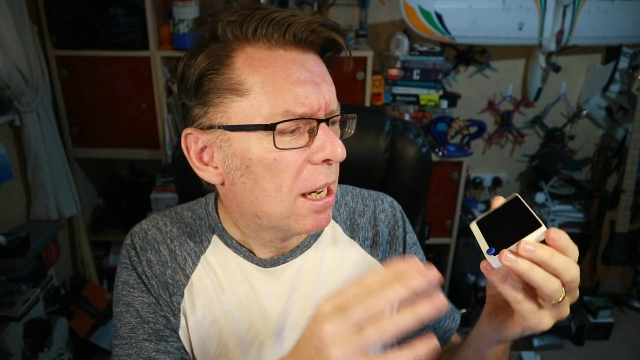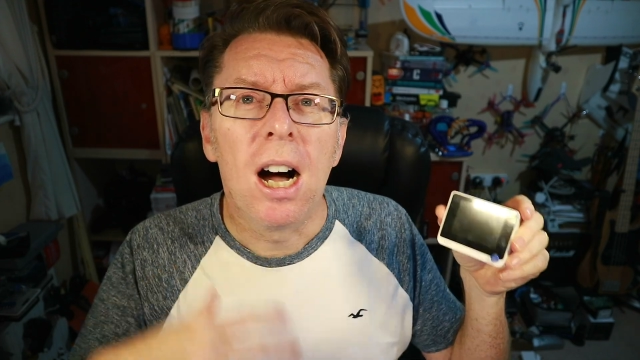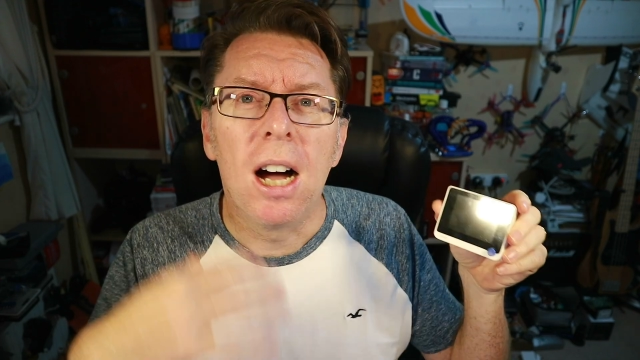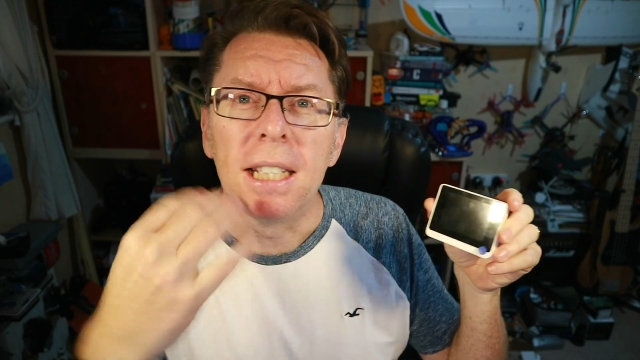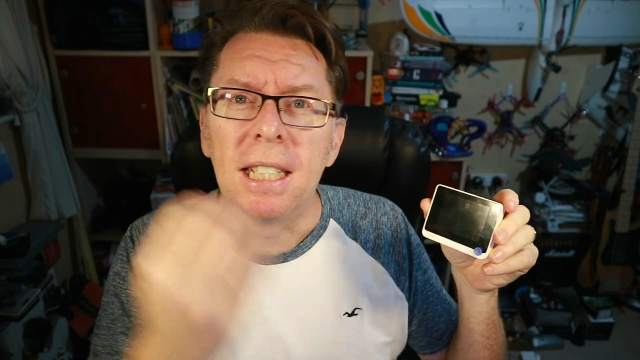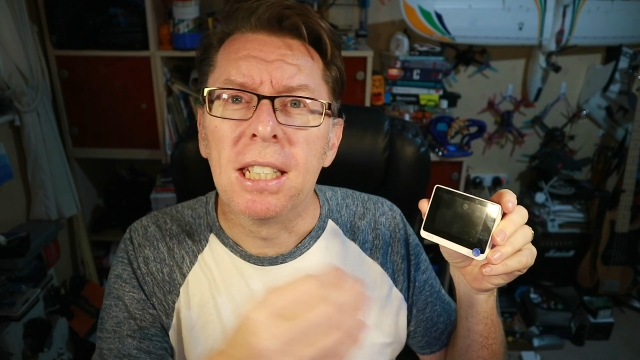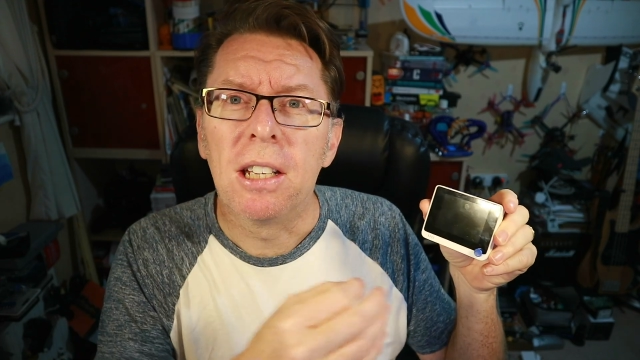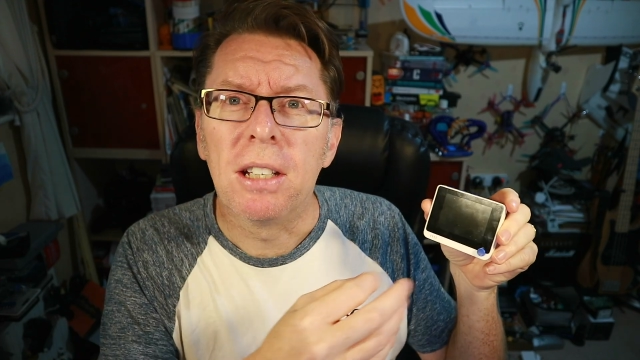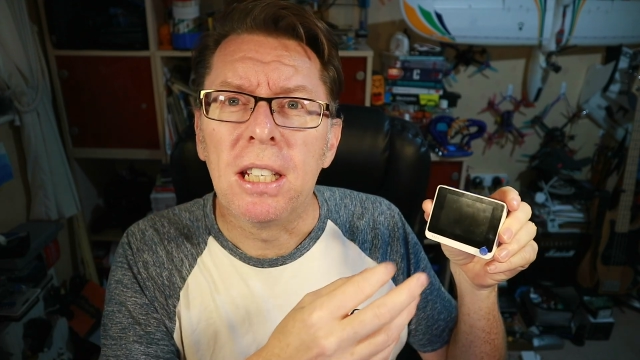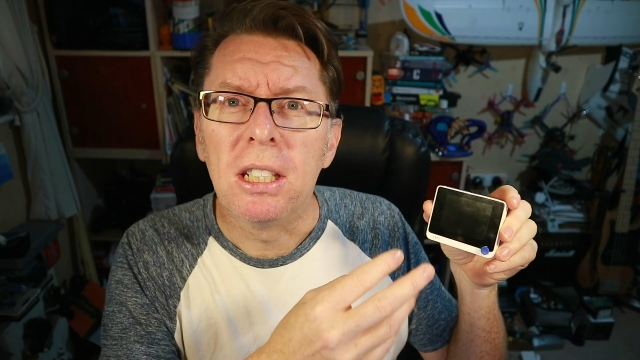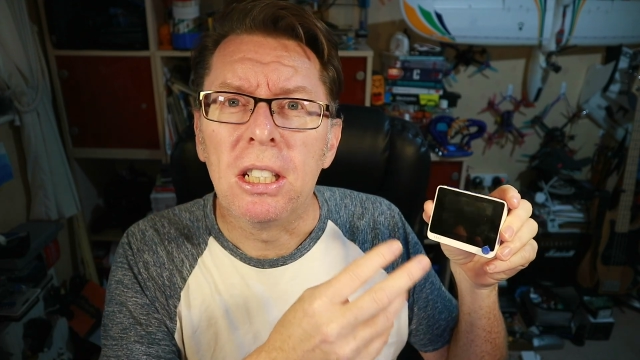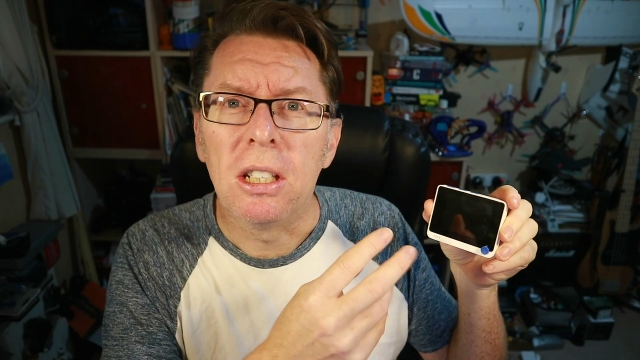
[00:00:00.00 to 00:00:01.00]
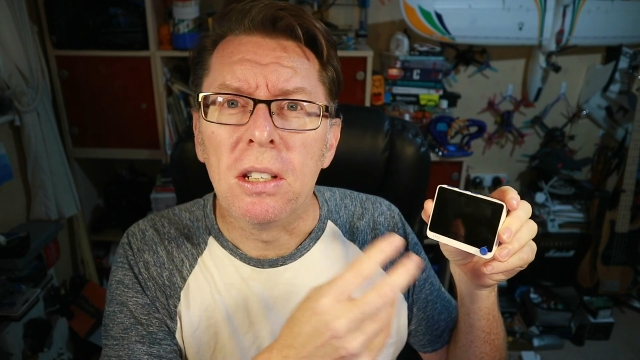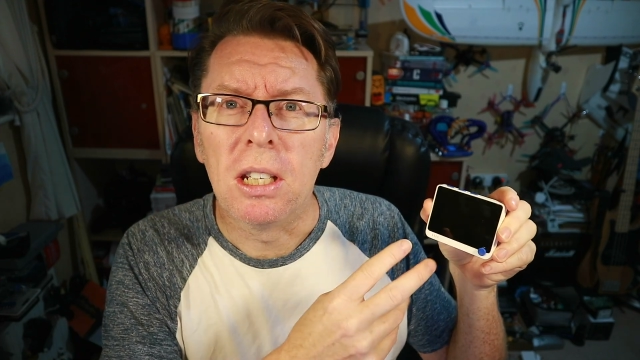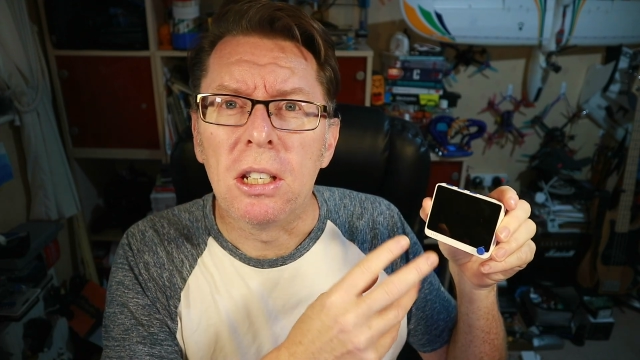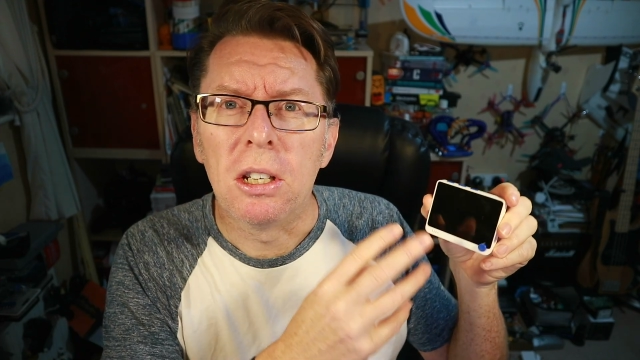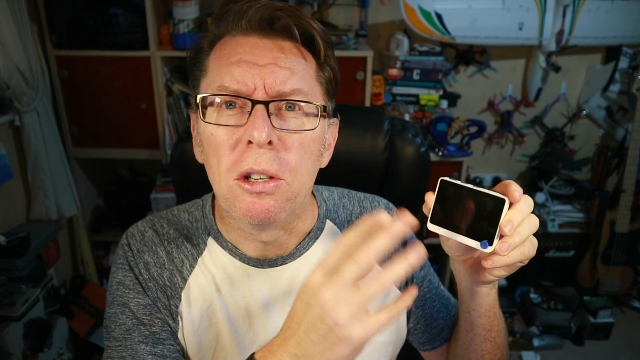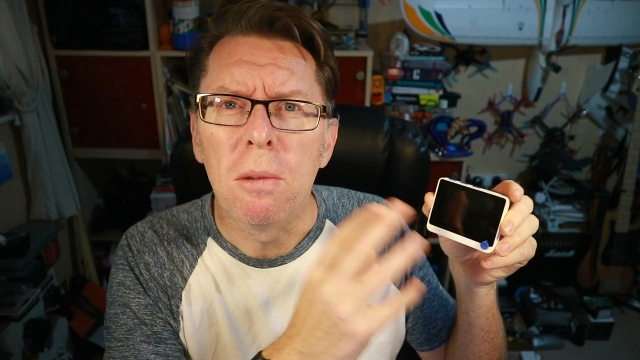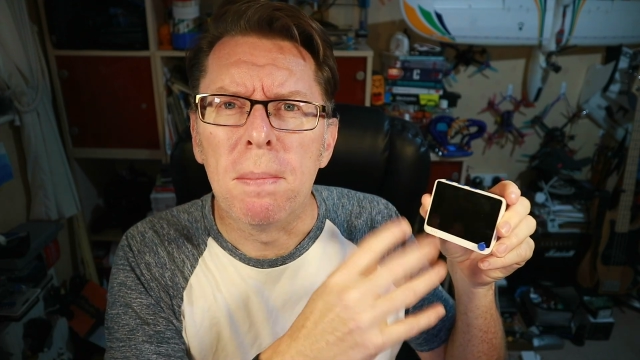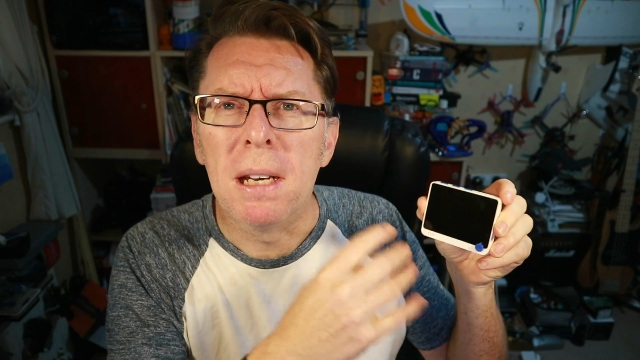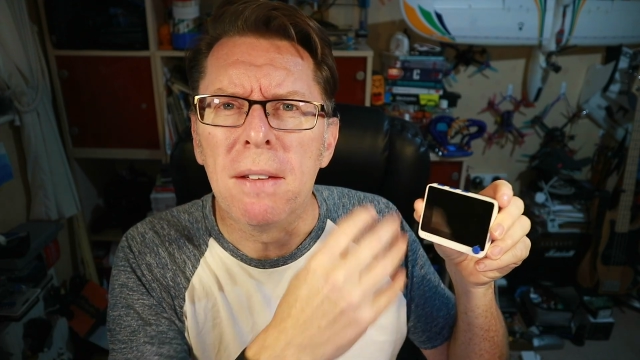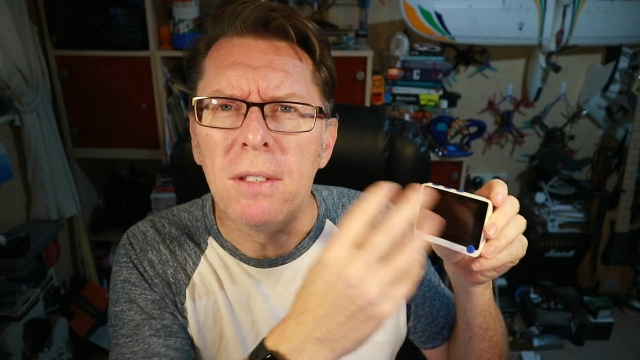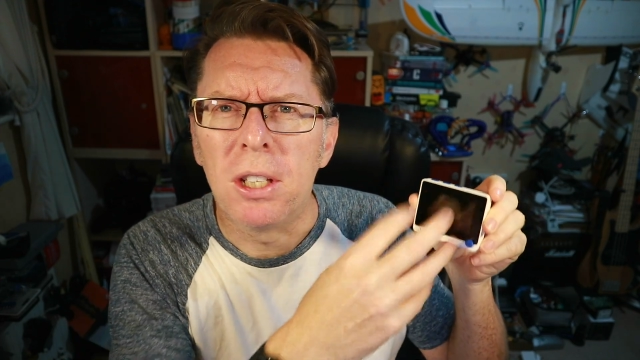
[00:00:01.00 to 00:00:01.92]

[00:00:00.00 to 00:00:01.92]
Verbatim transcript: I decided to use it to do a bit of